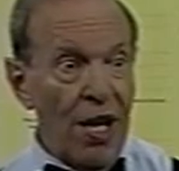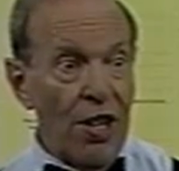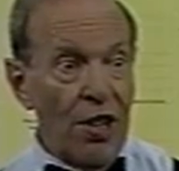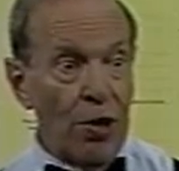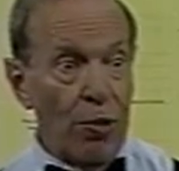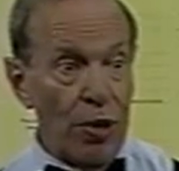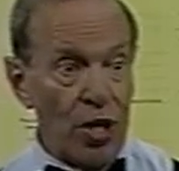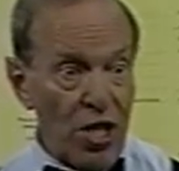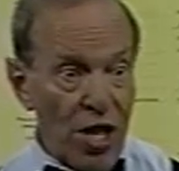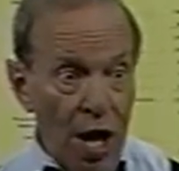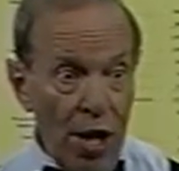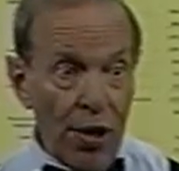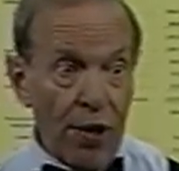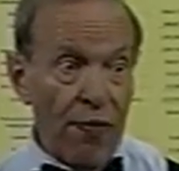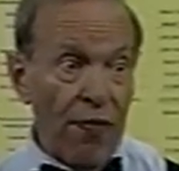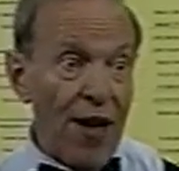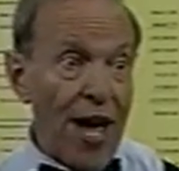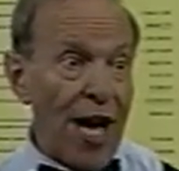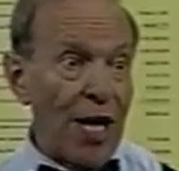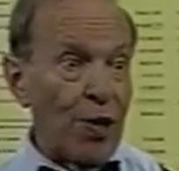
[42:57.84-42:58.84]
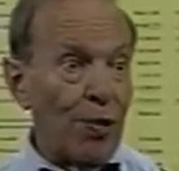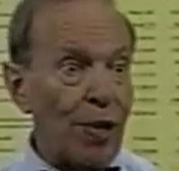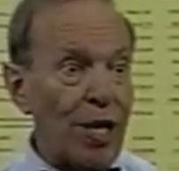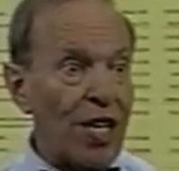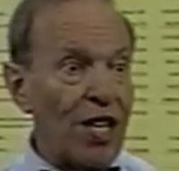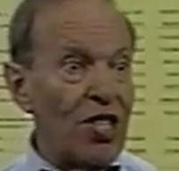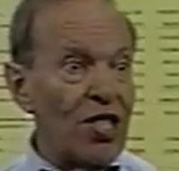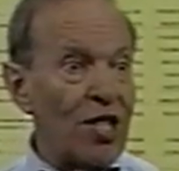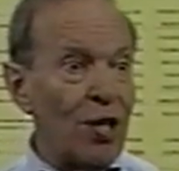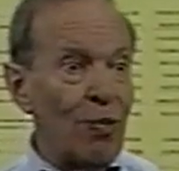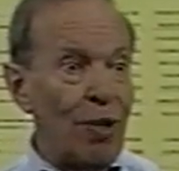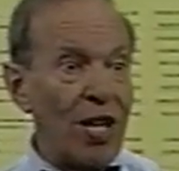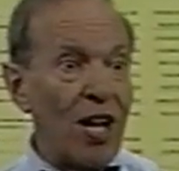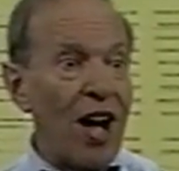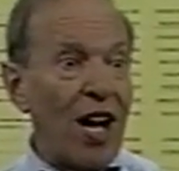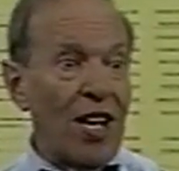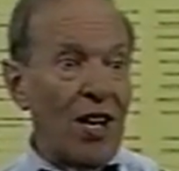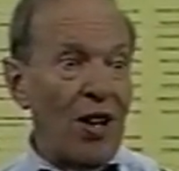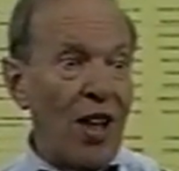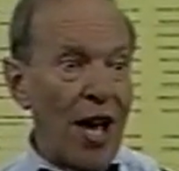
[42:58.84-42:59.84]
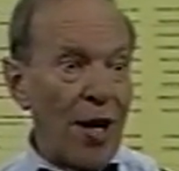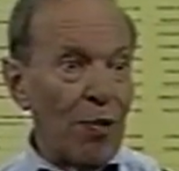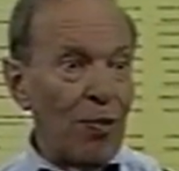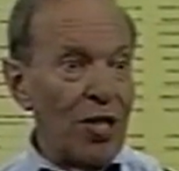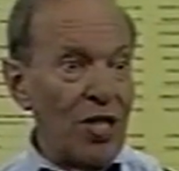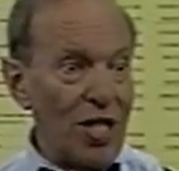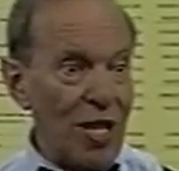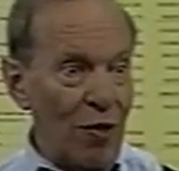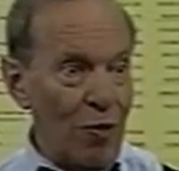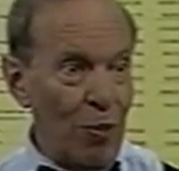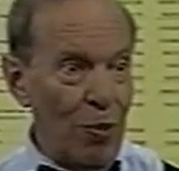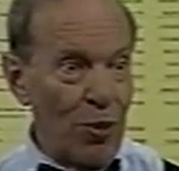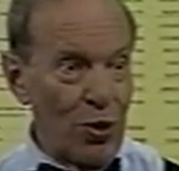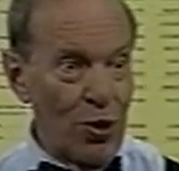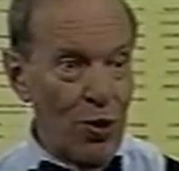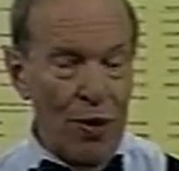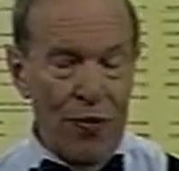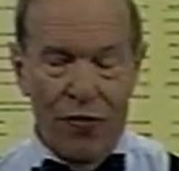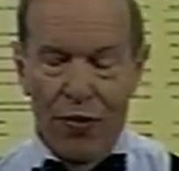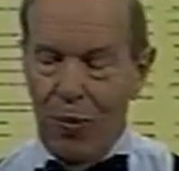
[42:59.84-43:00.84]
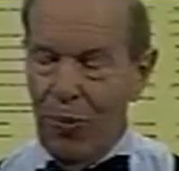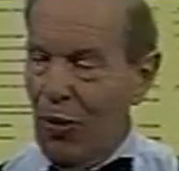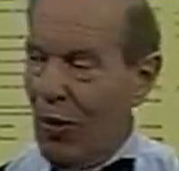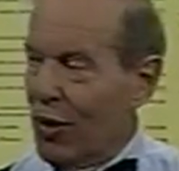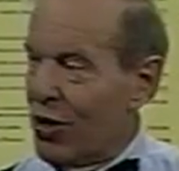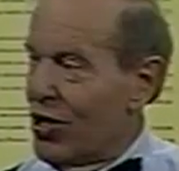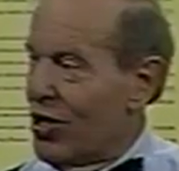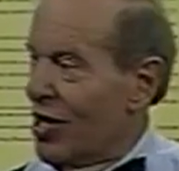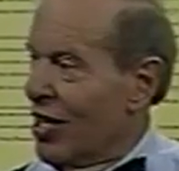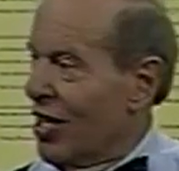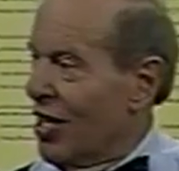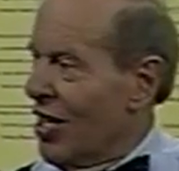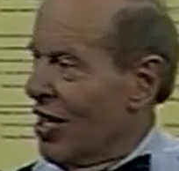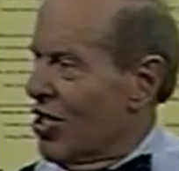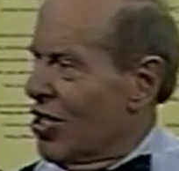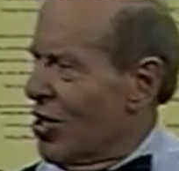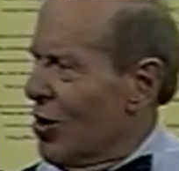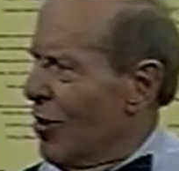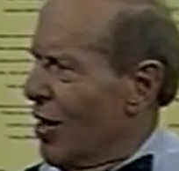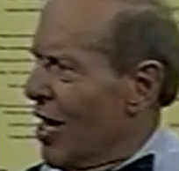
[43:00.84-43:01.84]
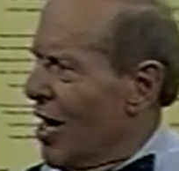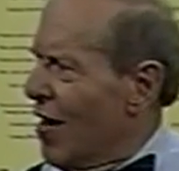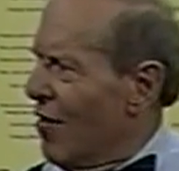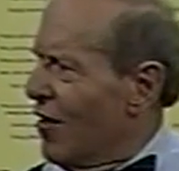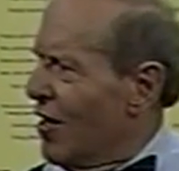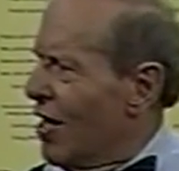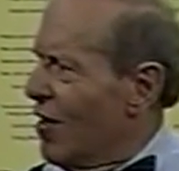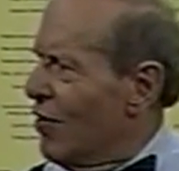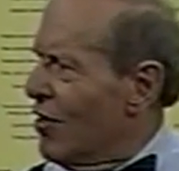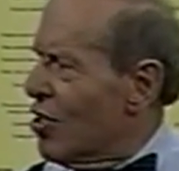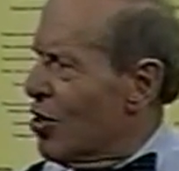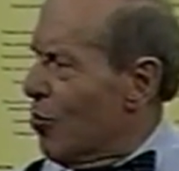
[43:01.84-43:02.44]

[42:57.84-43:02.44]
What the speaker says: The result of factoring is that we knock a lot of receivables off the books, and so we have an even